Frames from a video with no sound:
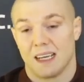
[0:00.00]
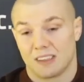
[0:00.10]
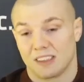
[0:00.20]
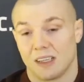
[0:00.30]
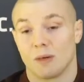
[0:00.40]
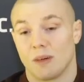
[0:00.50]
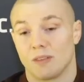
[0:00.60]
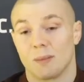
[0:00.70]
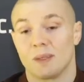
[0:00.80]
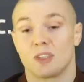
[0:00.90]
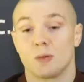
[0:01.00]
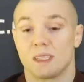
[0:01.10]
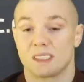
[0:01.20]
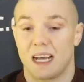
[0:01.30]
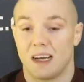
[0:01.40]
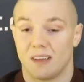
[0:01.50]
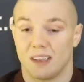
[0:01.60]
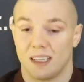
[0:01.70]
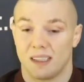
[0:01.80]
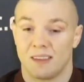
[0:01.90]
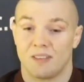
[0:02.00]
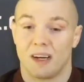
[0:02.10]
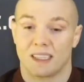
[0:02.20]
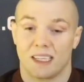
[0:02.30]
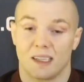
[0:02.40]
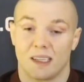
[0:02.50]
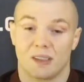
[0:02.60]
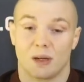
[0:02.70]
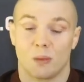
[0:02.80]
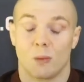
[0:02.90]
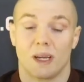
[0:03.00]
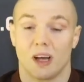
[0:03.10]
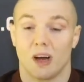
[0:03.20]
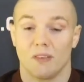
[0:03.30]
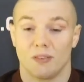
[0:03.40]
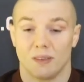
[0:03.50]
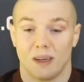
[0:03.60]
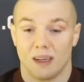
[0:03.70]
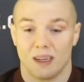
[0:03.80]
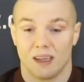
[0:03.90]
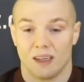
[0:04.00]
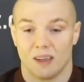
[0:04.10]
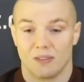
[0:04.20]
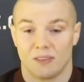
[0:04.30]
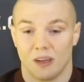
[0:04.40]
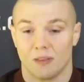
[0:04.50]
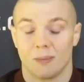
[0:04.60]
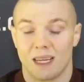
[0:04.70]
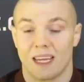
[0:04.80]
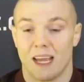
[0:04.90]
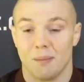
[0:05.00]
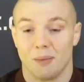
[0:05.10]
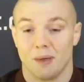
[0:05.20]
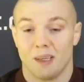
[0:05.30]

because I would have been 2 weeks out, and the fact that it took a week off of my camp